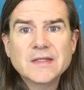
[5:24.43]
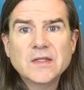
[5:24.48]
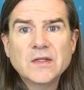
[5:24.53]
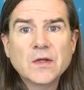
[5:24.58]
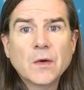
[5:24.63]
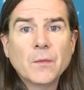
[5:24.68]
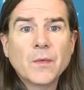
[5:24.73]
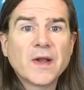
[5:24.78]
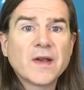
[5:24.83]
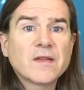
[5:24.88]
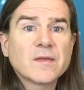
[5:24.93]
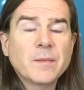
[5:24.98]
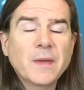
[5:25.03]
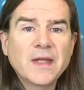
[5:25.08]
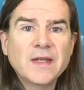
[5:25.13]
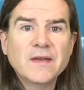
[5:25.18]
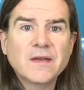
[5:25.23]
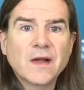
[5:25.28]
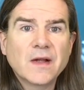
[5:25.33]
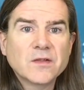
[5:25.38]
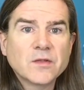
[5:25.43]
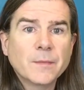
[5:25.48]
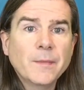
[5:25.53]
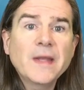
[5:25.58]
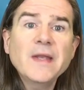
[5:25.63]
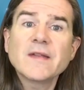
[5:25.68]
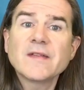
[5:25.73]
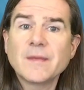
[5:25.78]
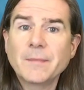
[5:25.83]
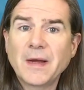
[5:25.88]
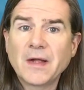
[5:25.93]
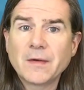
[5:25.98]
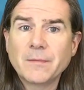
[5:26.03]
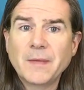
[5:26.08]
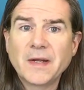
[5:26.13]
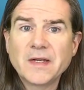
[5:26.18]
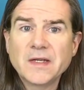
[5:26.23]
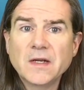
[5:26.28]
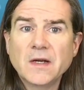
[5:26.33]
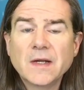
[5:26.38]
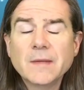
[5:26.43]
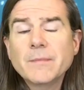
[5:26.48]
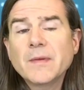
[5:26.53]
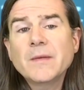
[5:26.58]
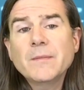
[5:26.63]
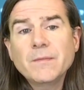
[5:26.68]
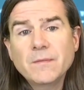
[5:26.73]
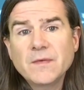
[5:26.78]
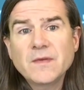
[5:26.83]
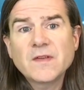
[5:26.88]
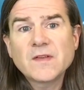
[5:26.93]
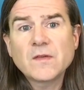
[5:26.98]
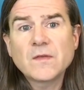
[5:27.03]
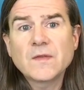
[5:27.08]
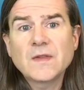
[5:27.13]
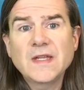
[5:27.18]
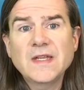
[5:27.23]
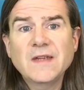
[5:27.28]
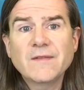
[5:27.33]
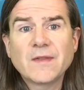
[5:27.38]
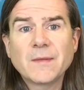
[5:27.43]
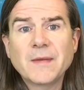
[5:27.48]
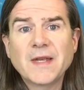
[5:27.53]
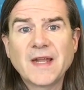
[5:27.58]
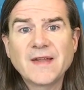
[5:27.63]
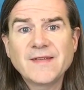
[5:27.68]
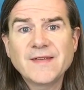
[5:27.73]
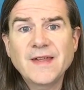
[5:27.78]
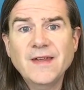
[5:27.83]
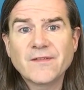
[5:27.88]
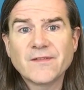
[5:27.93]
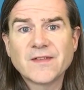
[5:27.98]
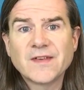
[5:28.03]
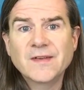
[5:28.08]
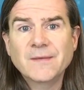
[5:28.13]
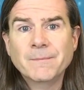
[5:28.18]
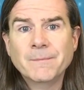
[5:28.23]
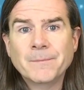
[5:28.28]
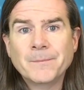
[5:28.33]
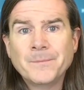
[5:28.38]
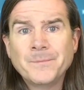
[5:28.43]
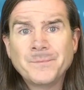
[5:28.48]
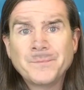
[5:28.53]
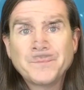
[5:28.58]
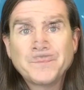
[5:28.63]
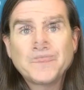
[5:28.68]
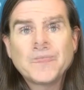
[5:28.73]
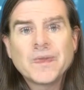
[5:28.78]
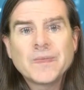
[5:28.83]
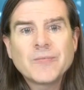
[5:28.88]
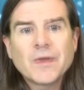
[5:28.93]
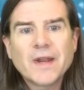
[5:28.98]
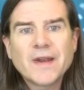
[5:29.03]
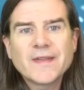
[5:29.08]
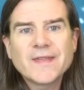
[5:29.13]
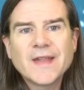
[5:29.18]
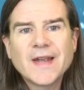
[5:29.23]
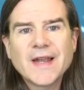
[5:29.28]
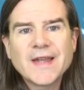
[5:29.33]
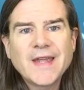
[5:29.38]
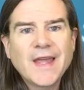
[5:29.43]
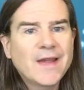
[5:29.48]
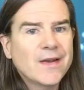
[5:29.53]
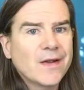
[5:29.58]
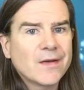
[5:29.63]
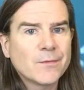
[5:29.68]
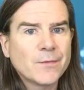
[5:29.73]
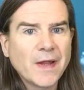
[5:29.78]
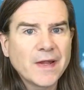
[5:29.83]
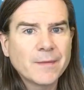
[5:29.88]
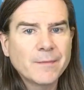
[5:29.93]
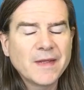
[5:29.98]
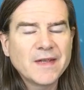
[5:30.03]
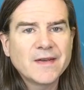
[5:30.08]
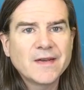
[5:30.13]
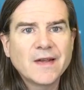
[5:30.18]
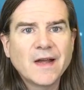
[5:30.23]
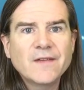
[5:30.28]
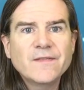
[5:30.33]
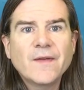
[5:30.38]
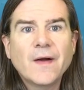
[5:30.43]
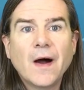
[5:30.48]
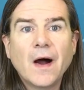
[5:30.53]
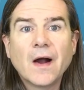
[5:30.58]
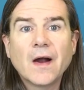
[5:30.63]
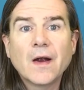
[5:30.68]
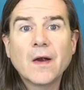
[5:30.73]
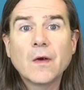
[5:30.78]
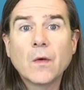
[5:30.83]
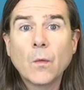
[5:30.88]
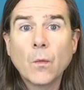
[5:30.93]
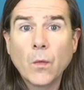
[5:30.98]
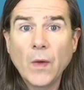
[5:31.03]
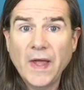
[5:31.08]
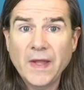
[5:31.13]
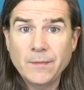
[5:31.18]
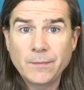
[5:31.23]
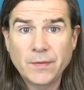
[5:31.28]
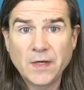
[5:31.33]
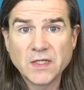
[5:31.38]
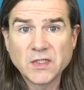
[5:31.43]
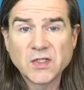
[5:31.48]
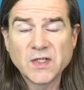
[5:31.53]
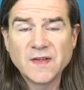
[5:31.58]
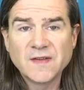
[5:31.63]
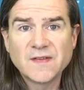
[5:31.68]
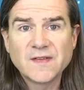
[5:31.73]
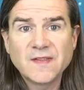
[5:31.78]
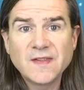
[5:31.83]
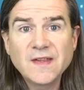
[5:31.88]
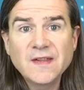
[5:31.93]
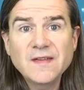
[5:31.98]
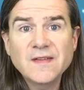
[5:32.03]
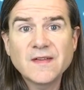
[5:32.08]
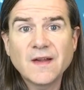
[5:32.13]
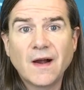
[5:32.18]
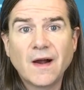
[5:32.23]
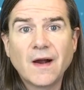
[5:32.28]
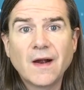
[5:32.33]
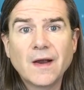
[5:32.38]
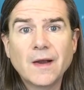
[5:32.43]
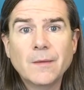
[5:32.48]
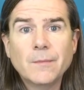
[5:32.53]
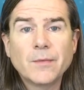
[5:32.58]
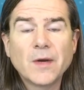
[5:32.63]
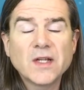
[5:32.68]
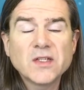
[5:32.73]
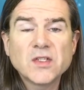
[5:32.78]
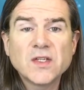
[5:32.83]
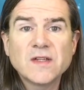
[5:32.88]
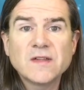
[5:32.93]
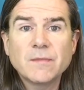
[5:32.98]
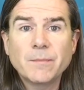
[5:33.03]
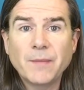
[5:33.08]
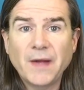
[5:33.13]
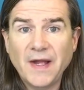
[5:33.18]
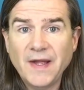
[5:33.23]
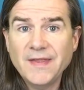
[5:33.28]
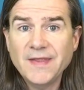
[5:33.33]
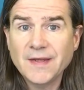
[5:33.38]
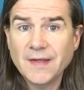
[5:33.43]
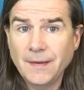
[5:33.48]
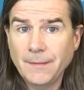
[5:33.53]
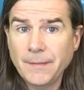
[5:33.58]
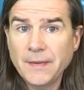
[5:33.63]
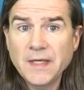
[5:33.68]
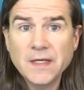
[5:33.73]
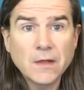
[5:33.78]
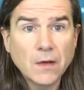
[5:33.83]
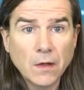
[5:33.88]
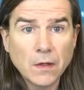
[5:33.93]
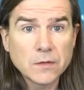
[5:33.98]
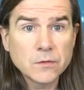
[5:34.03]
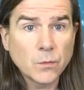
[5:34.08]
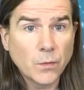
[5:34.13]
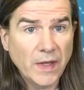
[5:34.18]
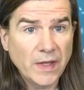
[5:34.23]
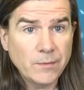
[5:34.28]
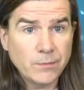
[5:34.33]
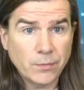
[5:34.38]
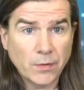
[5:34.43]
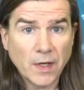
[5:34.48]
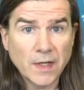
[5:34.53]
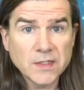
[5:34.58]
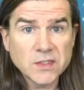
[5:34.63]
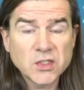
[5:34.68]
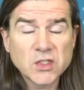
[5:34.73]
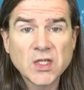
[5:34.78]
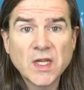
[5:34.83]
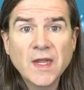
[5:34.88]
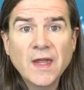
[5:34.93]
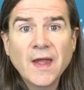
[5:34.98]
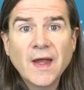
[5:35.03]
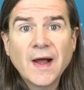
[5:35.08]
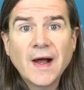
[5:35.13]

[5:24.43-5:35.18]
you don't want to spend a tremendous amount of money on, but certainly give them a nice gift. One product that I cannot recommend enough are wet brushes. These are brushes by the company called Wet Brush.